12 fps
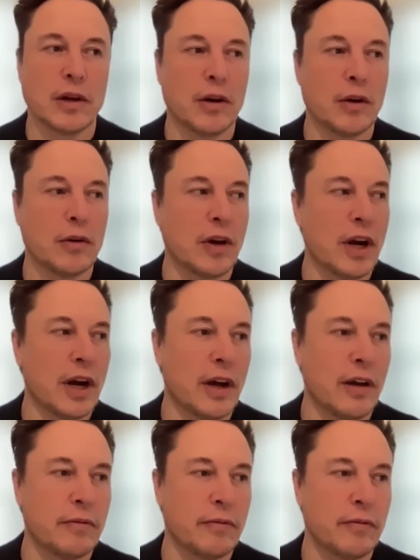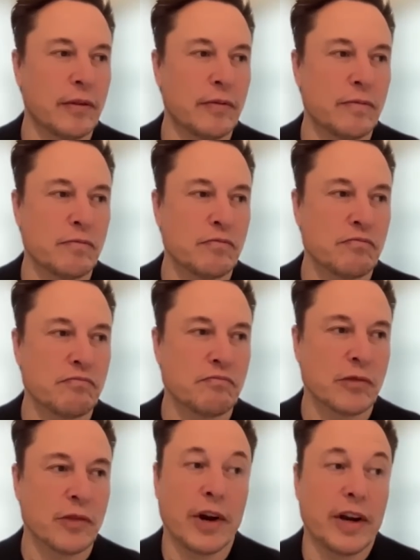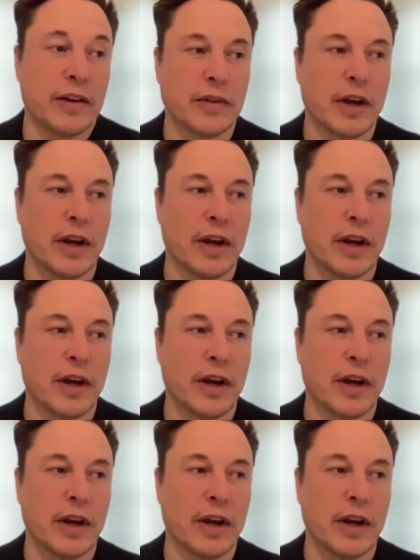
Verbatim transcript: So, uh, great.